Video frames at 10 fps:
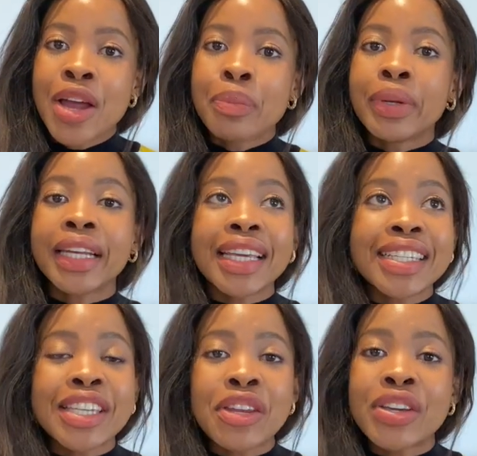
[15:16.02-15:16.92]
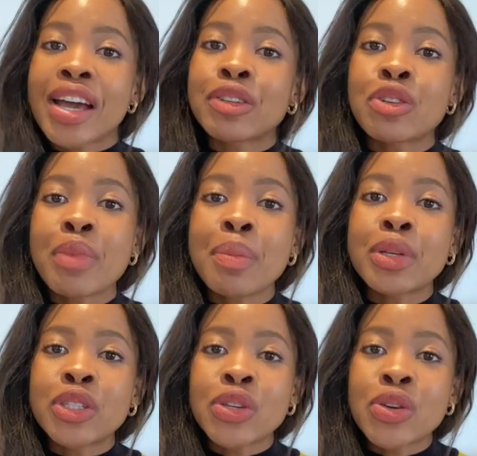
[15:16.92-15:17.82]
Please, can you guys
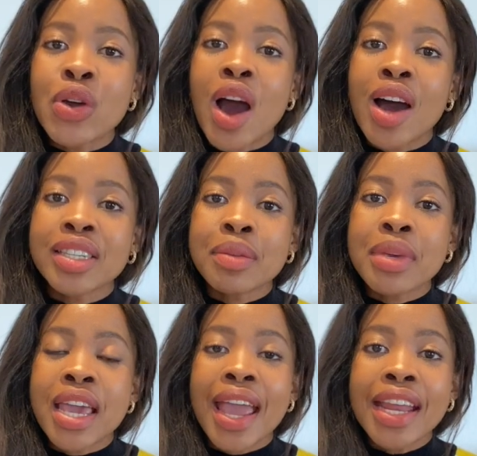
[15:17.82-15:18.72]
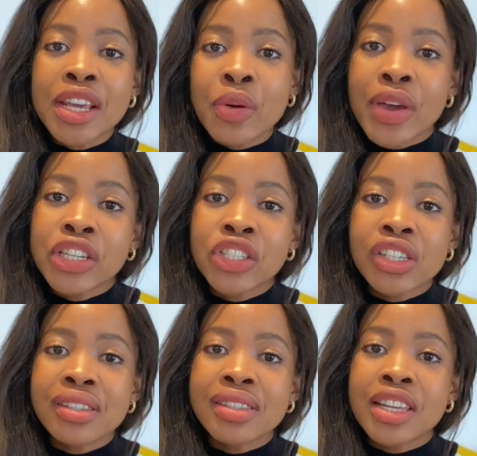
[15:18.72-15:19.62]
remember to ask me any
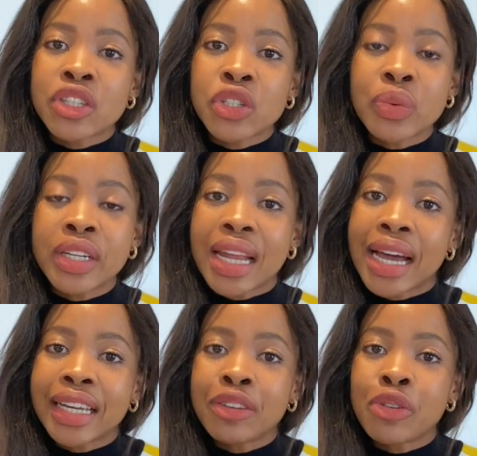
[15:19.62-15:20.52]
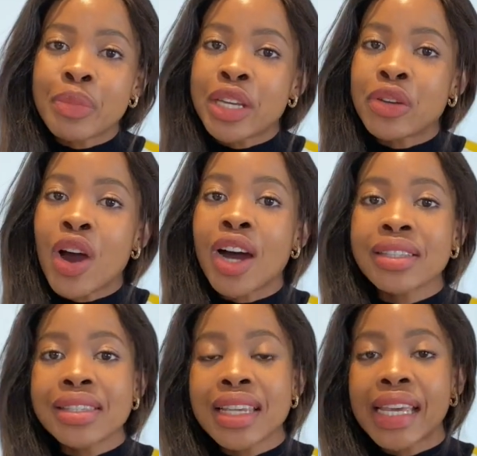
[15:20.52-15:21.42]
questions that you would like for me to
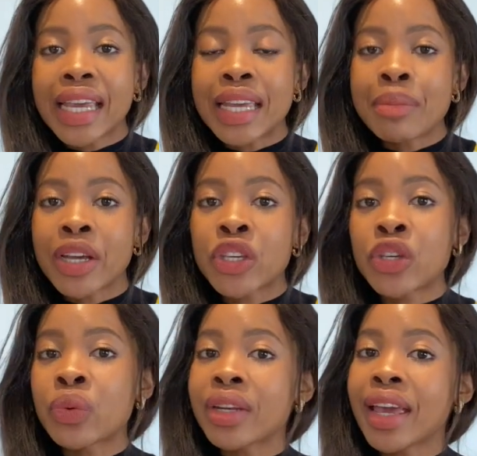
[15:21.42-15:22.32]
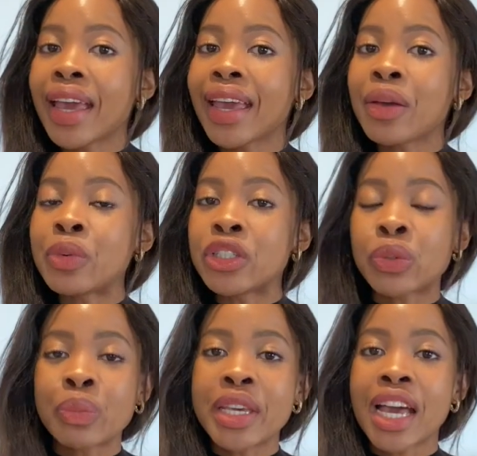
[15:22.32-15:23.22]
answer in my Q&A, which
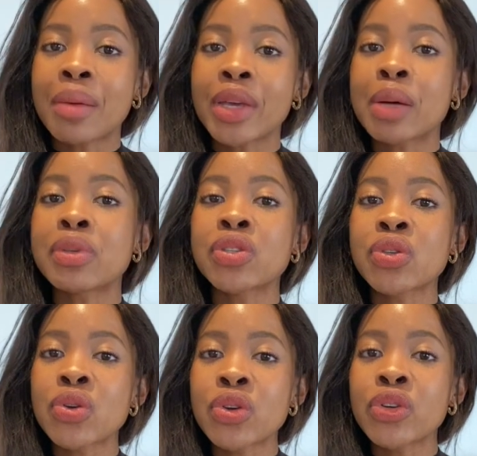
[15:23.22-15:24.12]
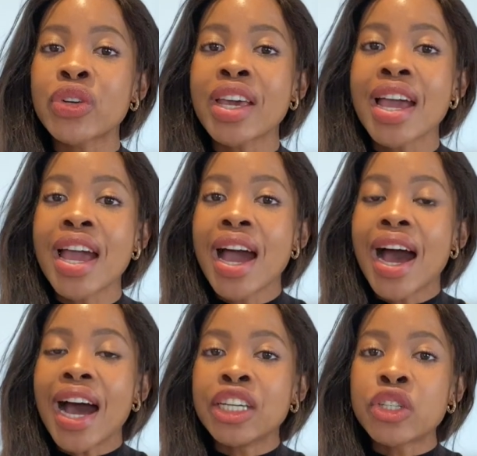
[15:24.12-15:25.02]
will be coming up soon.
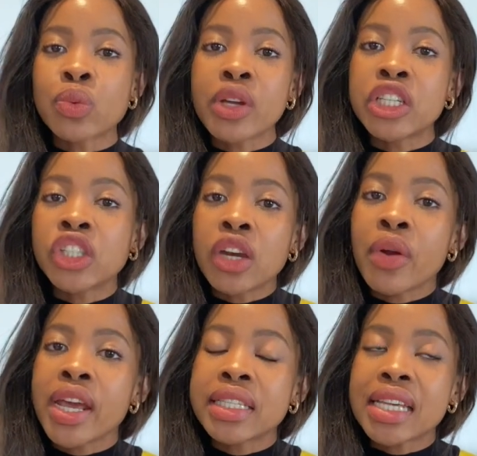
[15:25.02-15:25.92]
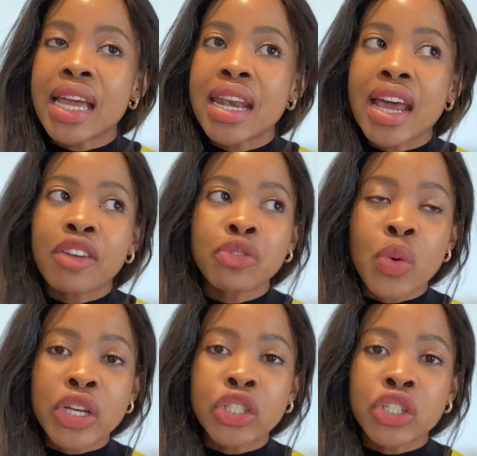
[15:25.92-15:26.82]
I just want to generate enough
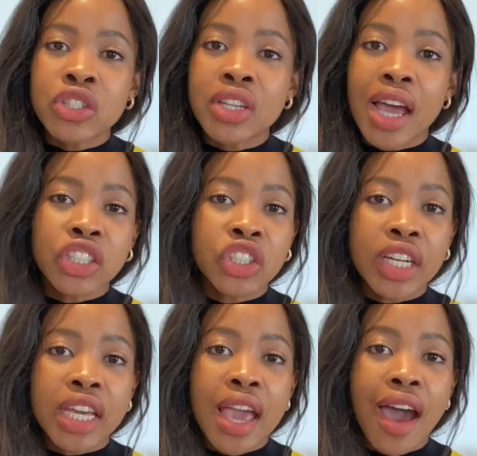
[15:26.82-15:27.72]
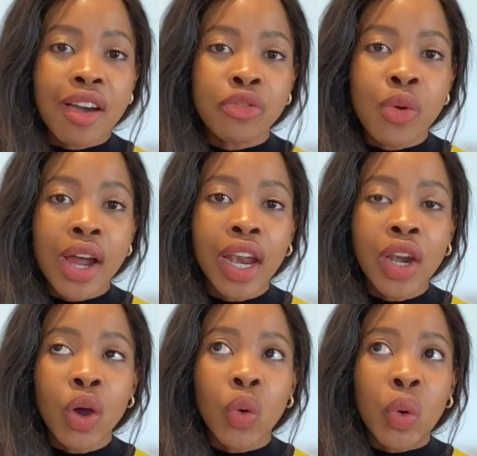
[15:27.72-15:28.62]
questions to actually have
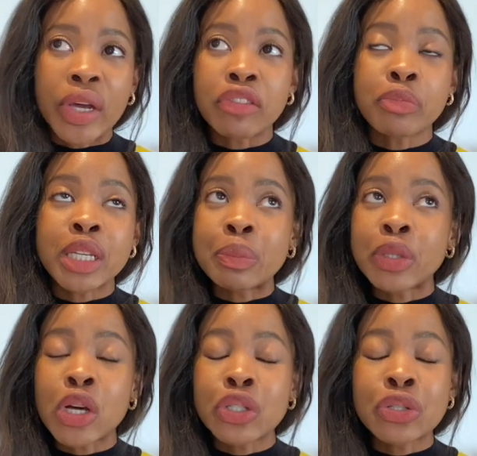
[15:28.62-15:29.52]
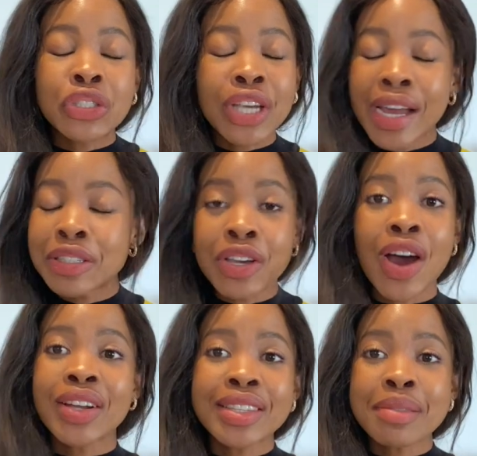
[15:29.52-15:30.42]
one, or if people are too shy to
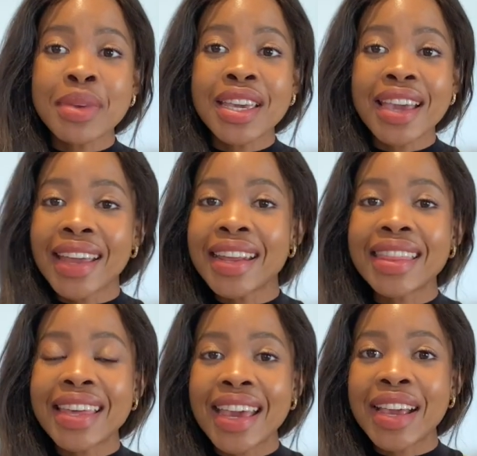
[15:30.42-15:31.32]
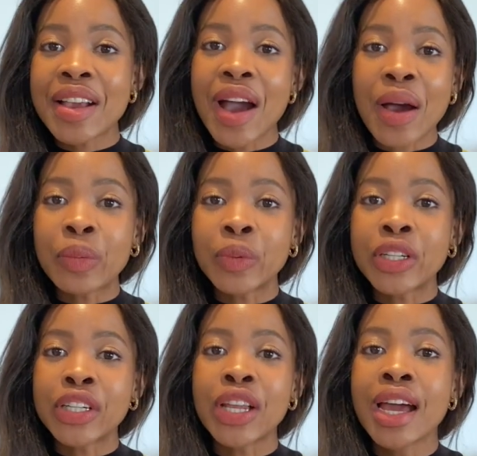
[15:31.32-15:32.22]
ask me anything, I
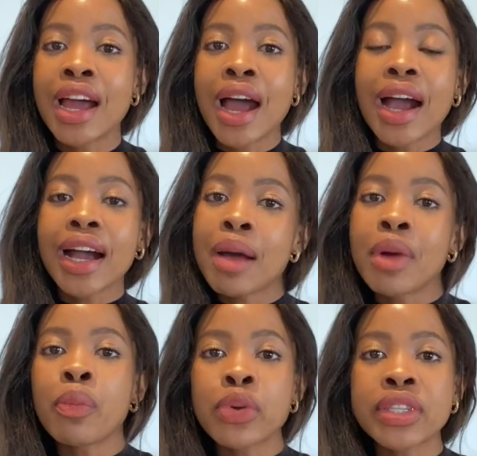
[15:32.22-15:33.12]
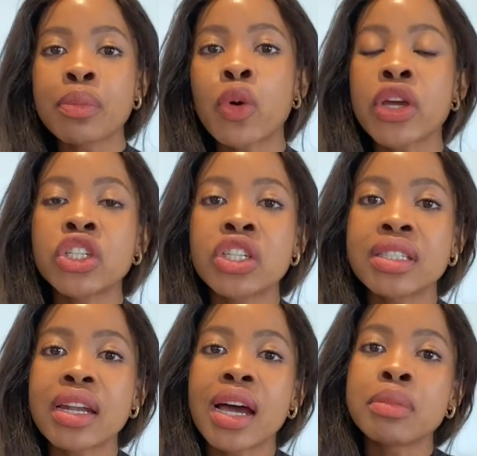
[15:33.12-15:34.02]
will come up with some questions
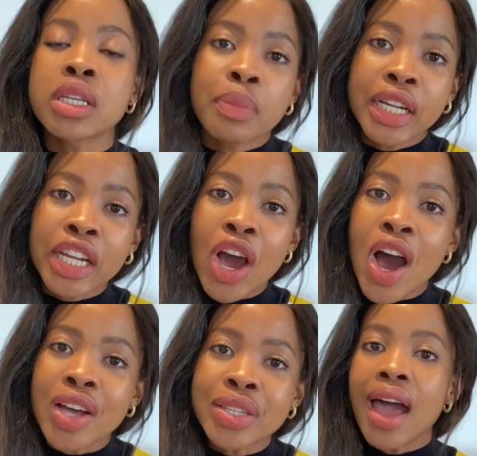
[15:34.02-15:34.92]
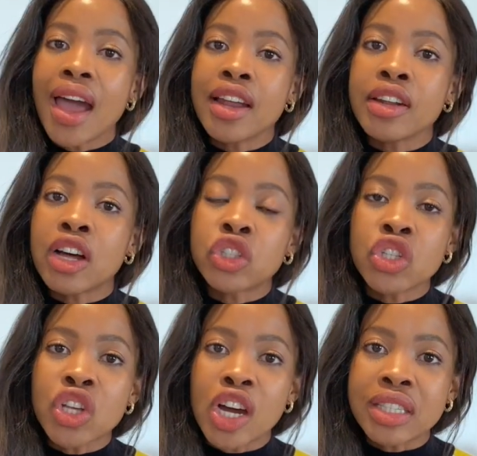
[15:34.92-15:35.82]
that I'm typically asked and I'll
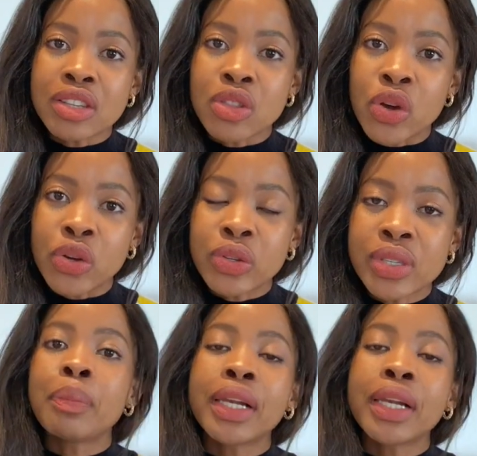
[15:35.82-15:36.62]
just answer those.